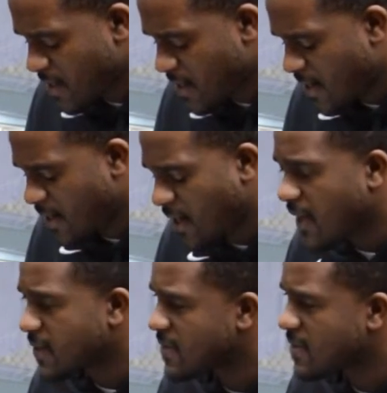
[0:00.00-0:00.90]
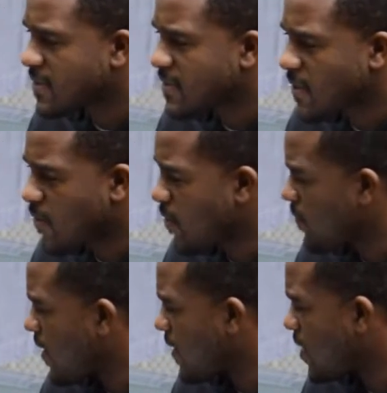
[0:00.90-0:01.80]
Headlights. So
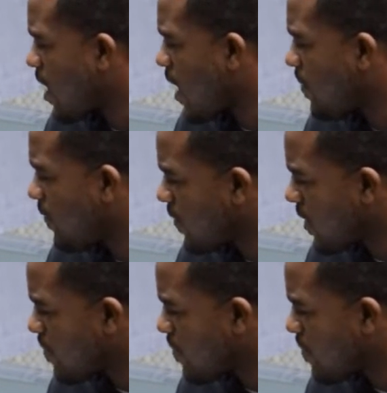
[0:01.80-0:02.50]
whoever had the car before, they